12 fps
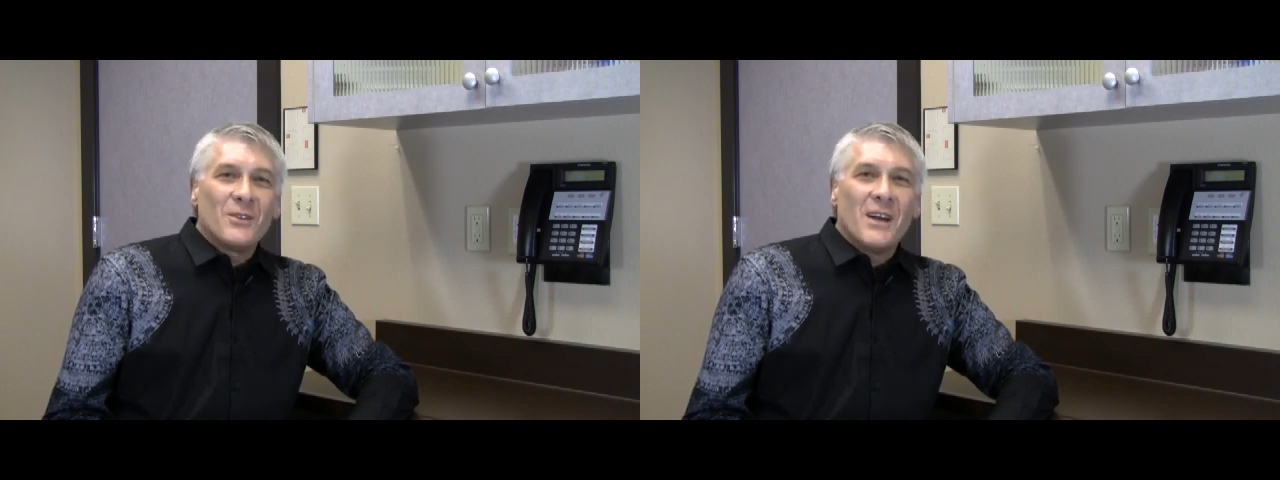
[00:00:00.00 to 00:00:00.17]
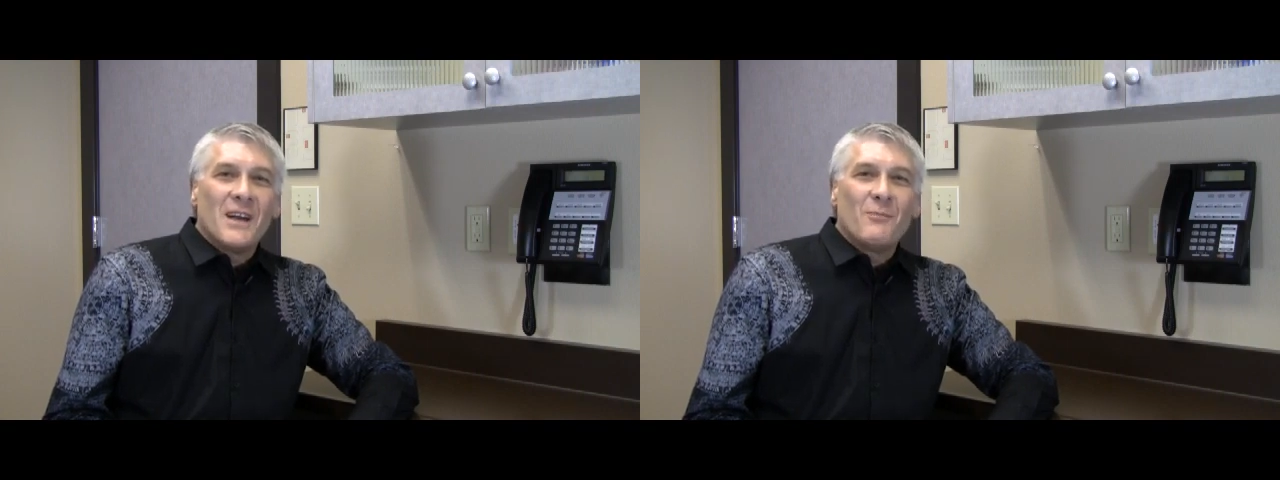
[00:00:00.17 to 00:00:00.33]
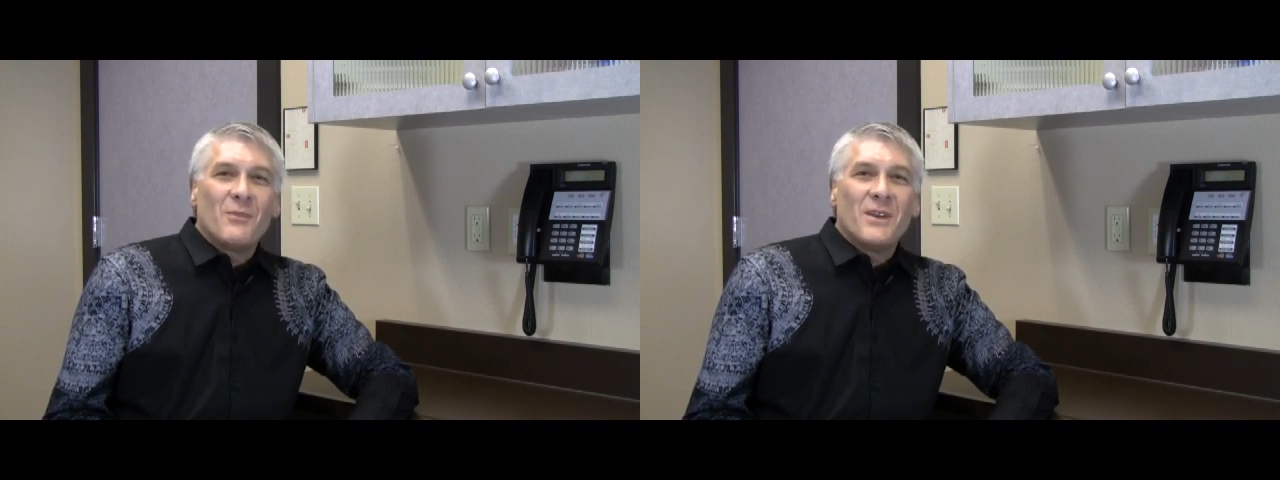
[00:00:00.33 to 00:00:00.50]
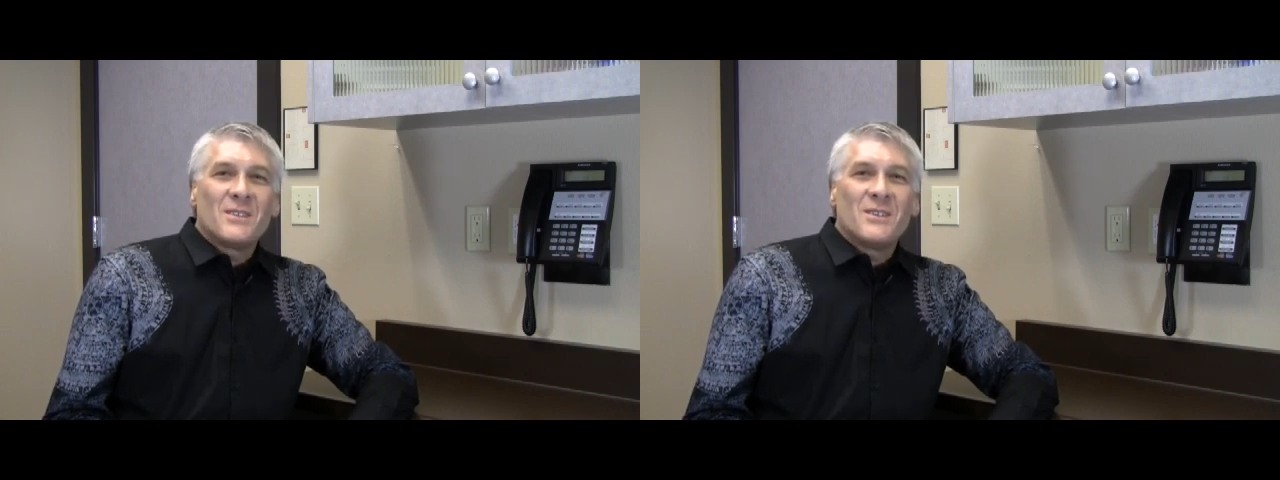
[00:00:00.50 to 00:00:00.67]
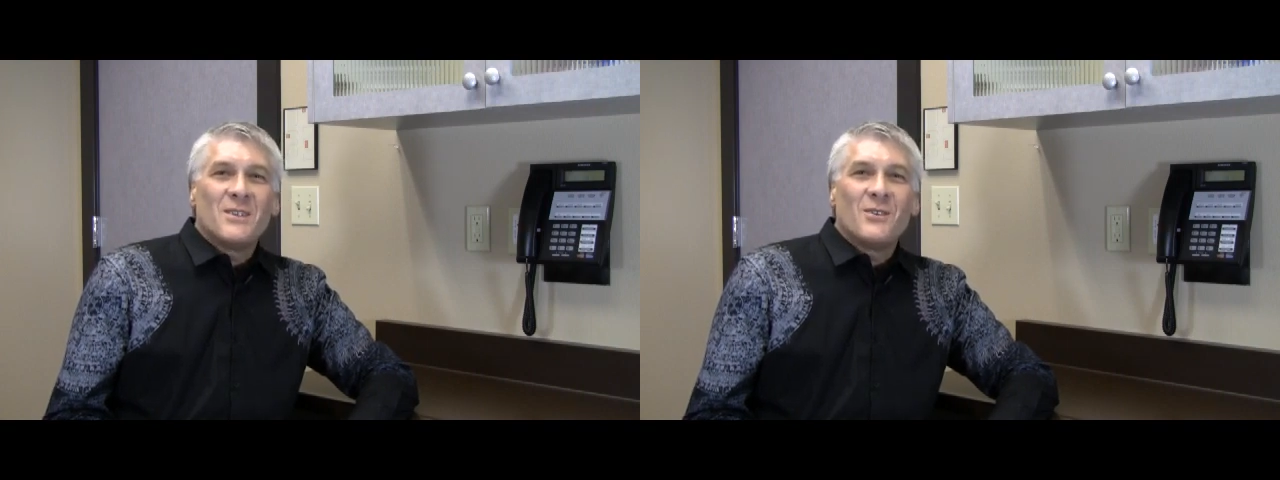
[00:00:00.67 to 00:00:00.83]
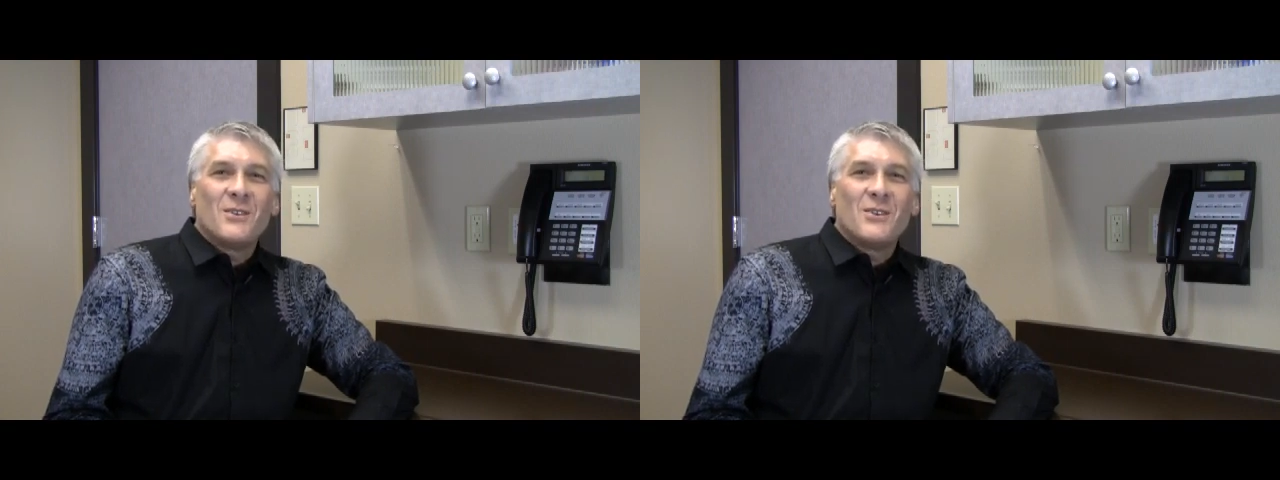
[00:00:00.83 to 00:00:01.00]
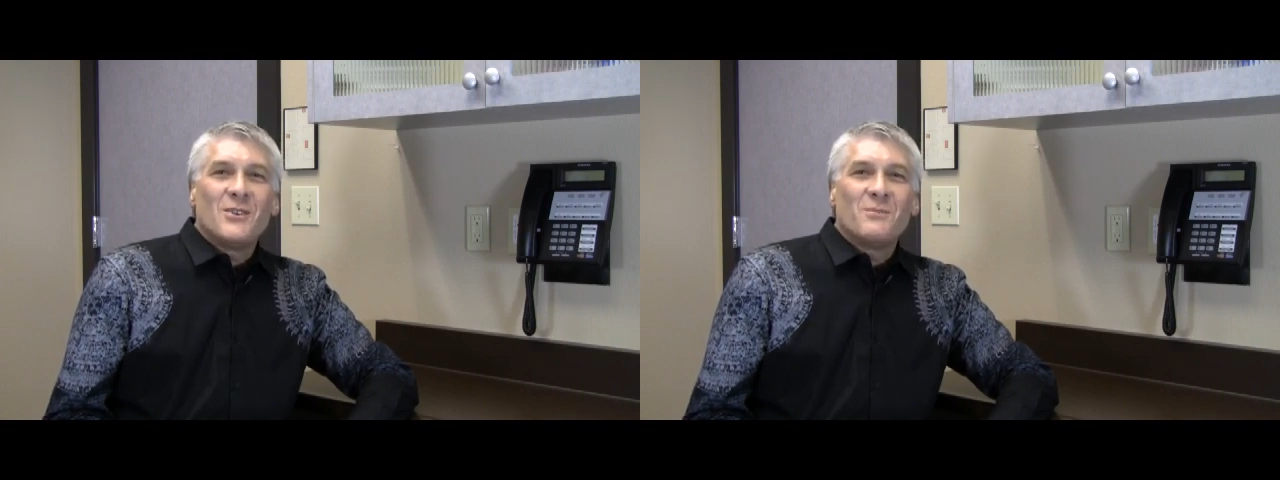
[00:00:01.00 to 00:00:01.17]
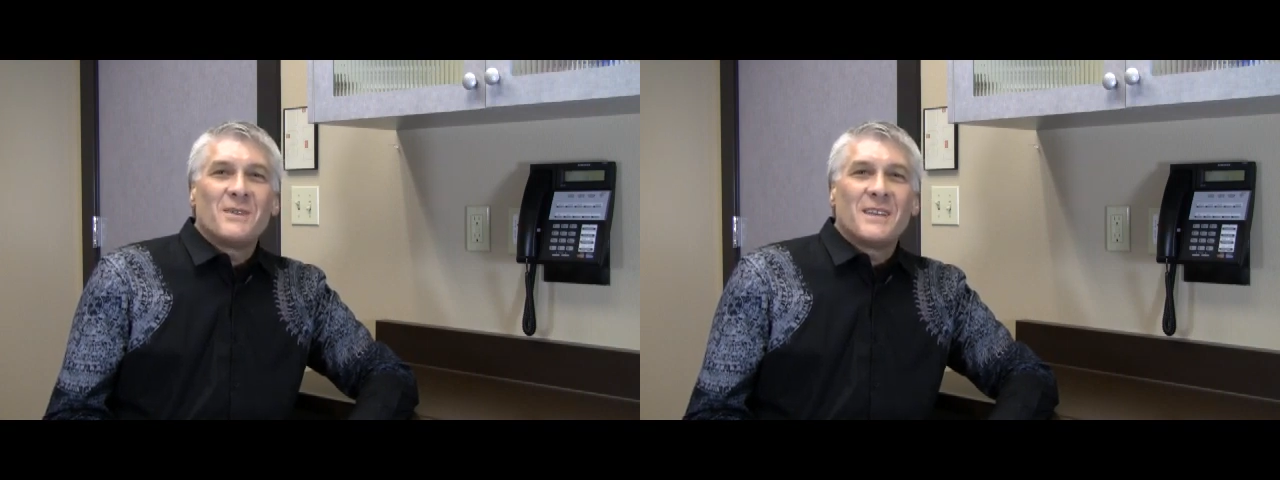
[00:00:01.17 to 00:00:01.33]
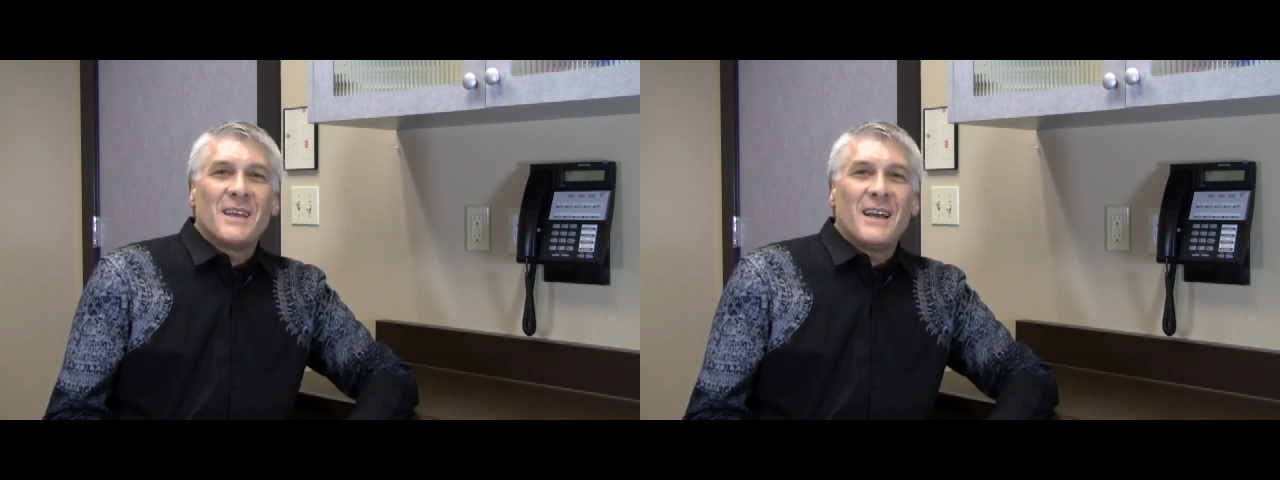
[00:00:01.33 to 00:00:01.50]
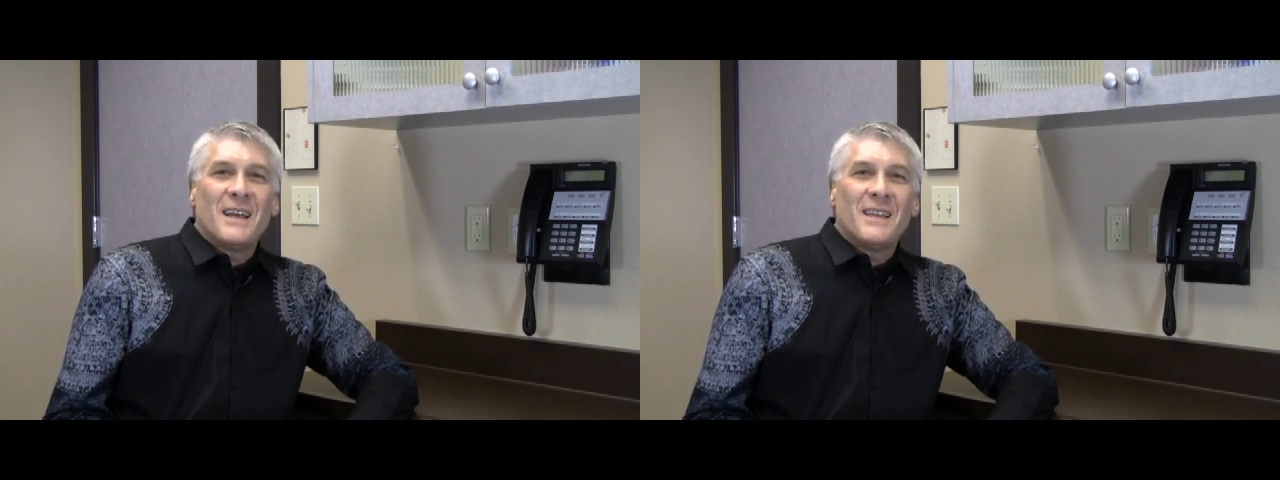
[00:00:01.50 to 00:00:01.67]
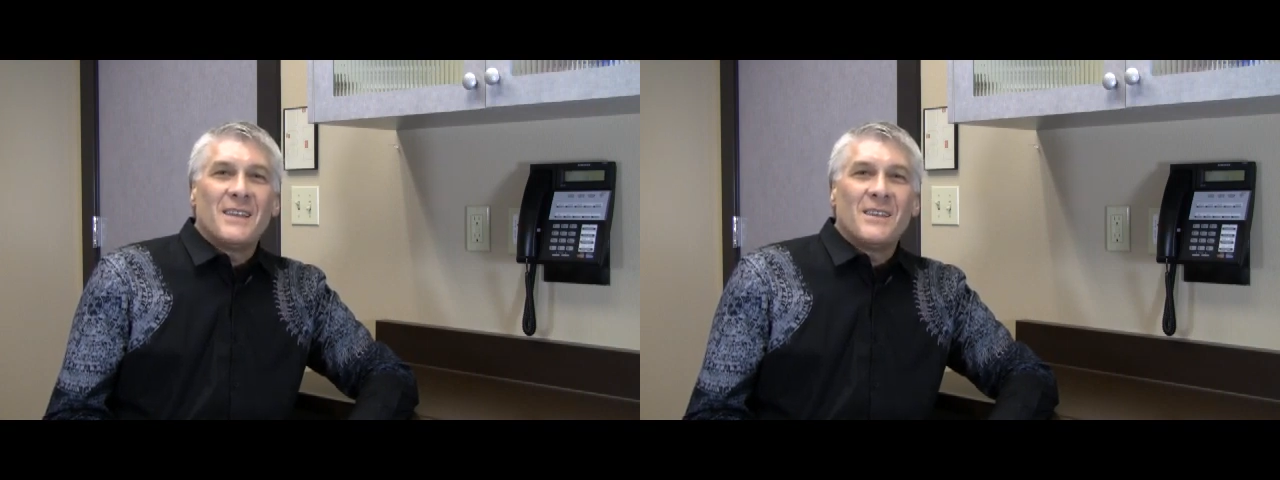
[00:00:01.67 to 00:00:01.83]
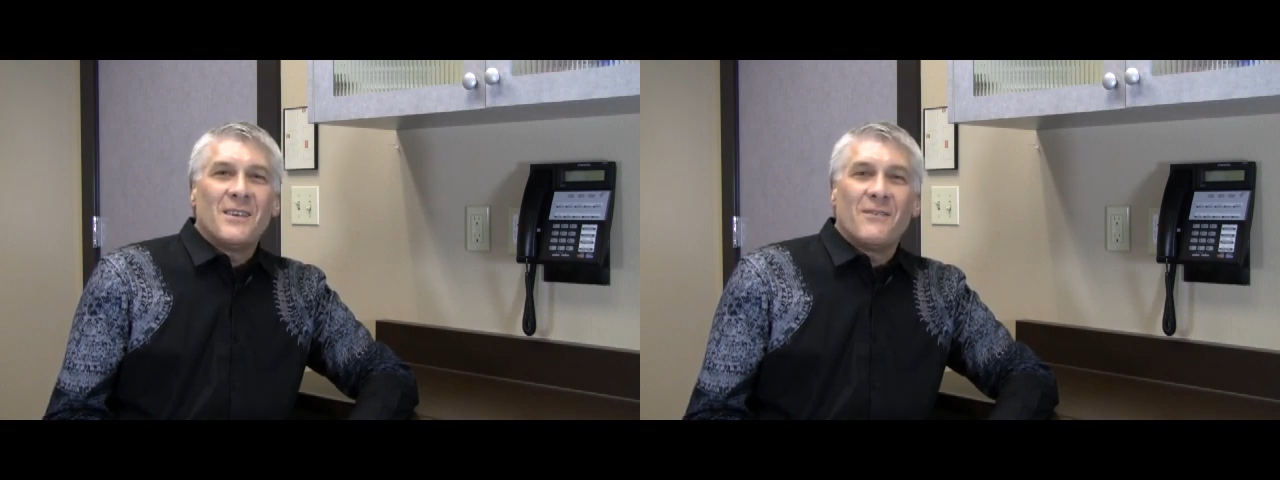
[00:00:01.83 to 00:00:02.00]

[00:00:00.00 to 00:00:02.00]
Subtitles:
compress known to humankind.